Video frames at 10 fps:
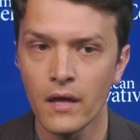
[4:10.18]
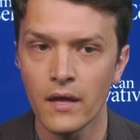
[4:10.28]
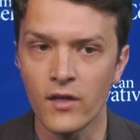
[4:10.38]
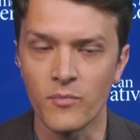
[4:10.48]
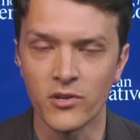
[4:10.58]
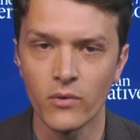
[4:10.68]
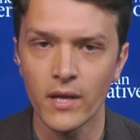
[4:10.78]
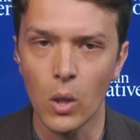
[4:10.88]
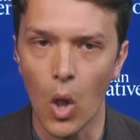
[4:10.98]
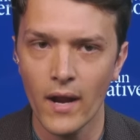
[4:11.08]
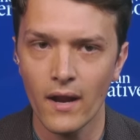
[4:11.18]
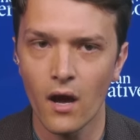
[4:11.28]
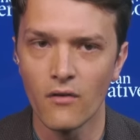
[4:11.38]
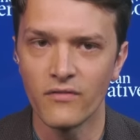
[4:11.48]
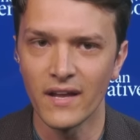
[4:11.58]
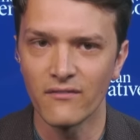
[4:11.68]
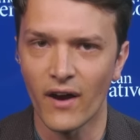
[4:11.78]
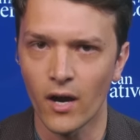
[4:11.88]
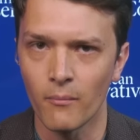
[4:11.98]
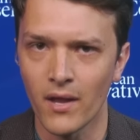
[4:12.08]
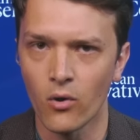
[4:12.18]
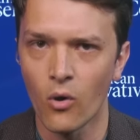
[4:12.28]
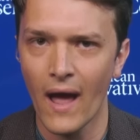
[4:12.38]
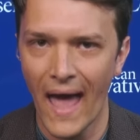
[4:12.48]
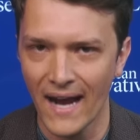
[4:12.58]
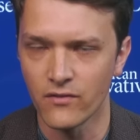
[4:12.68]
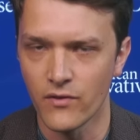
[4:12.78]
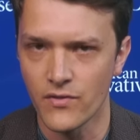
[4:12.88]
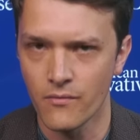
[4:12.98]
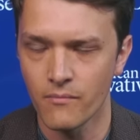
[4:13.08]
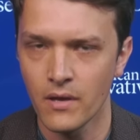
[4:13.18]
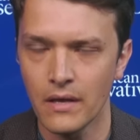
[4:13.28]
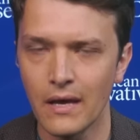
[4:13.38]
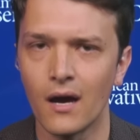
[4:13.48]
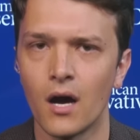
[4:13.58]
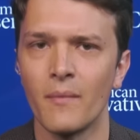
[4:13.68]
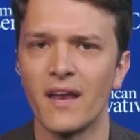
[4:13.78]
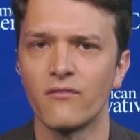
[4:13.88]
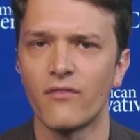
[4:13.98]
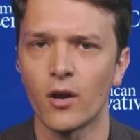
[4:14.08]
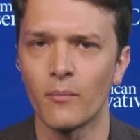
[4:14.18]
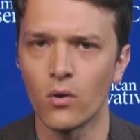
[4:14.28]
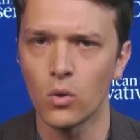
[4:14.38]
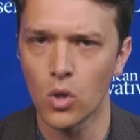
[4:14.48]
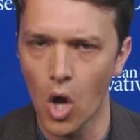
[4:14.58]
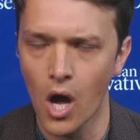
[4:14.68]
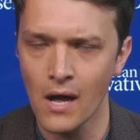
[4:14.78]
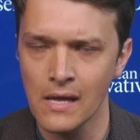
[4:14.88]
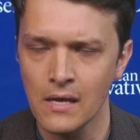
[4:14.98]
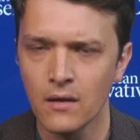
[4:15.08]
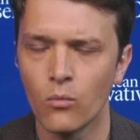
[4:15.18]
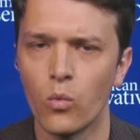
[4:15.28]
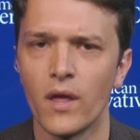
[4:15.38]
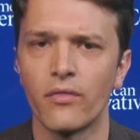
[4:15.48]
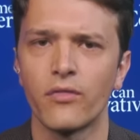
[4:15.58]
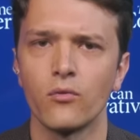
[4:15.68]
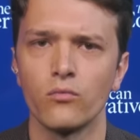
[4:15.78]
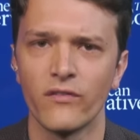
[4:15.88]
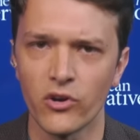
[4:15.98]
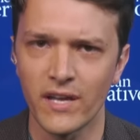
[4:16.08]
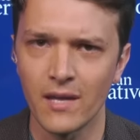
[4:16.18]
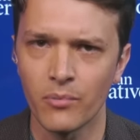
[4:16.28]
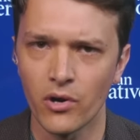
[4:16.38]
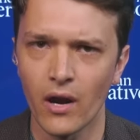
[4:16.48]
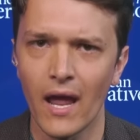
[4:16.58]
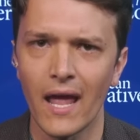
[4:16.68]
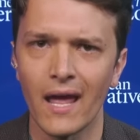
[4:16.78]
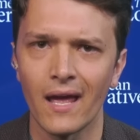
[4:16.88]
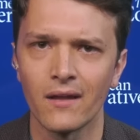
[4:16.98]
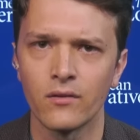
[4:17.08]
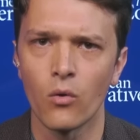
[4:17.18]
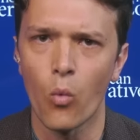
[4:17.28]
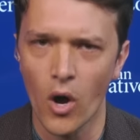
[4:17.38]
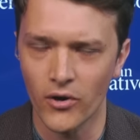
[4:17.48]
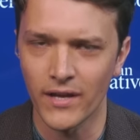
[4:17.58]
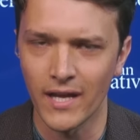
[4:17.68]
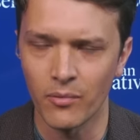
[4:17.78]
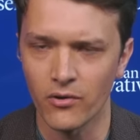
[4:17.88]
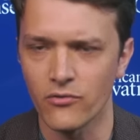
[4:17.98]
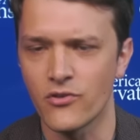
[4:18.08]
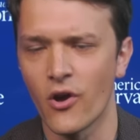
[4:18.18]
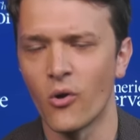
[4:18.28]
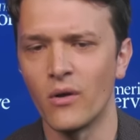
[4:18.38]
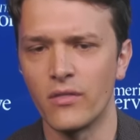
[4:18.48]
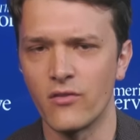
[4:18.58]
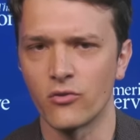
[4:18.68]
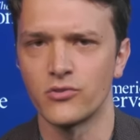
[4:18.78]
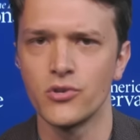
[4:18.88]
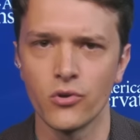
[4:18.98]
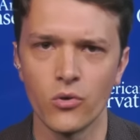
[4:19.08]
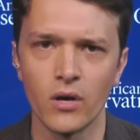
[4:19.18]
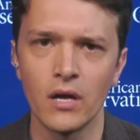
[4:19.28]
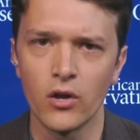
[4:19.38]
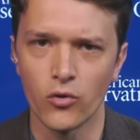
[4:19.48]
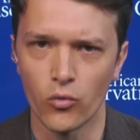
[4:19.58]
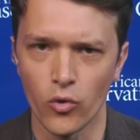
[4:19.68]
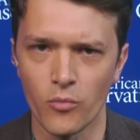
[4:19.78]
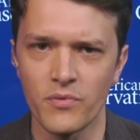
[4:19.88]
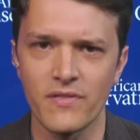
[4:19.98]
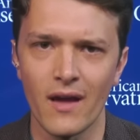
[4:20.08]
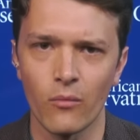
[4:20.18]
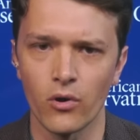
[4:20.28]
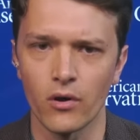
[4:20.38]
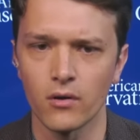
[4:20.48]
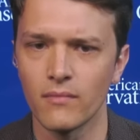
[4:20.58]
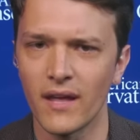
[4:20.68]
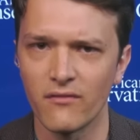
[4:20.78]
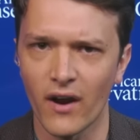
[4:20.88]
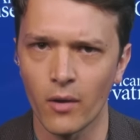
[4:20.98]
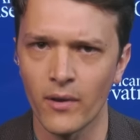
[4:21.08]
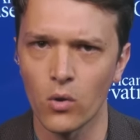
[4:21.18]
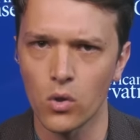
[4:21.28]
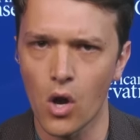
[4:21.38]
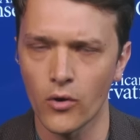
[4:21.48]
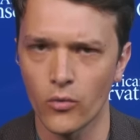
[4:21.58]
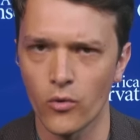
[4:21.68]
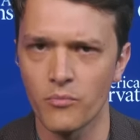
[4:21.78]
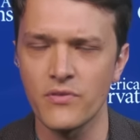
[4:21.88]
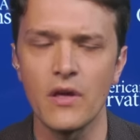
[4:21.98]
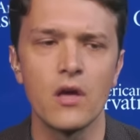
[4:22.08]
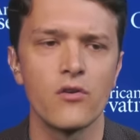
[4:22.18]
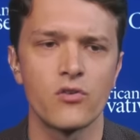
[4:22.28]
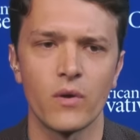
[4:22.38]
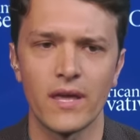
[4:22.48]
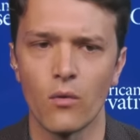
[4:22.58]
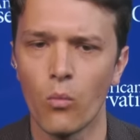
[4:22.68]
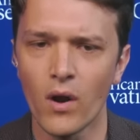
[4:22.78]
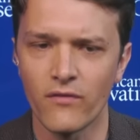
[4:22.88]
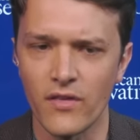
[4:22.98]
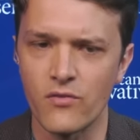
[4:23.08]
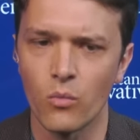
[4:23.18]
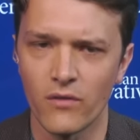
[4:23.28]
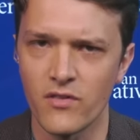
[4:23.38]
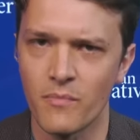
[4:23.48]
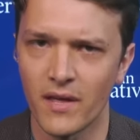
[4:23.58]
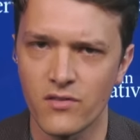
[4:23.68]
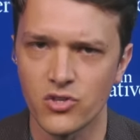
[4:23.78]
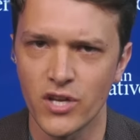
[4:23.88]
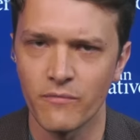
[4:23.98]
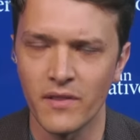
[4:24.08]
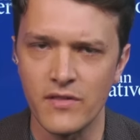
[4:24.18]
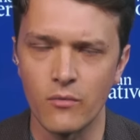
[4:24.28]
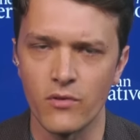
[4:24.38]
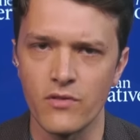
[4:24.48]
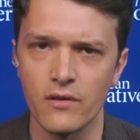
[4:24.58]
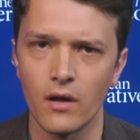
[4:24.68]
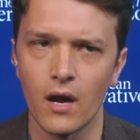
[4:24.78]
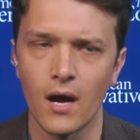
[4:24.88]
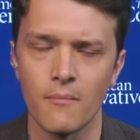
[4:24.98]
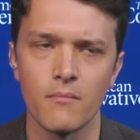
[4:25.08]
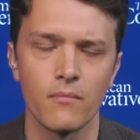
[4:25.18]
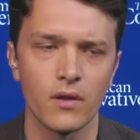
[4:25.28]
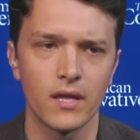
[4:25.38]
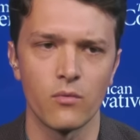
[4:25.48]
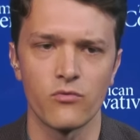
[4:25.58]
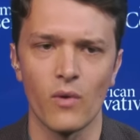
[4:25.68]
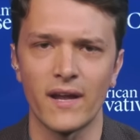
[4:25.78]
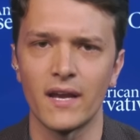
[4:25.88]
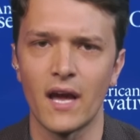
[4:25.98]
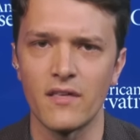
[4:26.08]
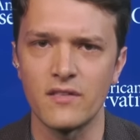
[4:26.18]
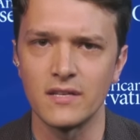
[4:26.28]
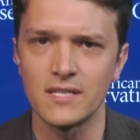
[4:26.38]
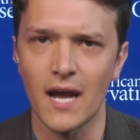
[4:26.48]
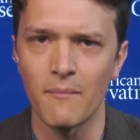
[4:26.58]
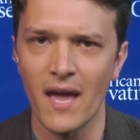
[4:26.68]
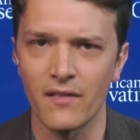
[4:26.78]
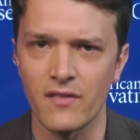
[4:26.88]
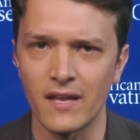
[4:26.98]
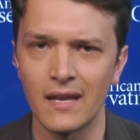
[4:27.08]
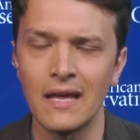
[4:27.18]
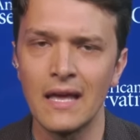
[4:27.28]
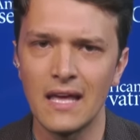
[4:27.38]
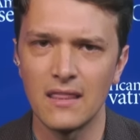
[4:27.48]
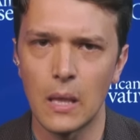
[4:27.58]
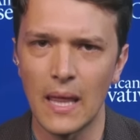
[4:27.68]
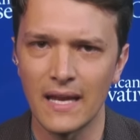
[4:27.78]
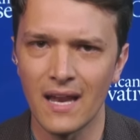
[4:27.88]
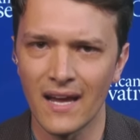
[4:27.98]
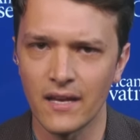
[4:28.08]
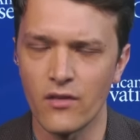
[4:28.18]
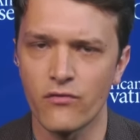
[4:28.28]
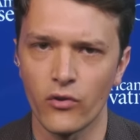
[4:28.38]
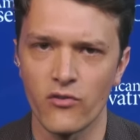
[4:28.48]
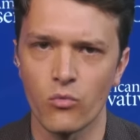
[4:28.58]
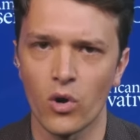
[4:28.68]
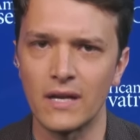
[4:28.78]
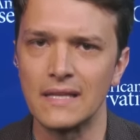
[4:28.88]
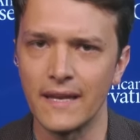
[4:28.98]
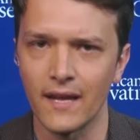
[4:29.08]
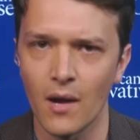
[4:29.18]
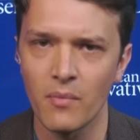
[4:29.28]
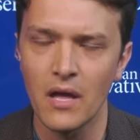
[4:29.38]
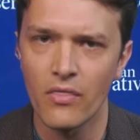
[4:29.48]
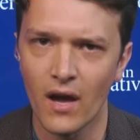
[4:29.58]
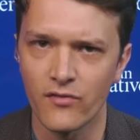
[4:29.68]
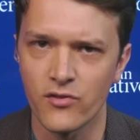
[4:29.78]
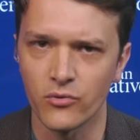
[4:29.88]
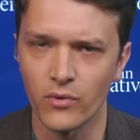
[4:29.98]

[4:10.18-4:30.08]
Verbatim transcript: He's been doing a lot of environmental activism um, and environmental law with Riverkeeper and Waterkeeper. So these are two groups that were environmental law groups. So he, one of his one of his biggest achievements, he was um, he was recognized in Time magazine in the late nineties for his work cleaning up the Hudson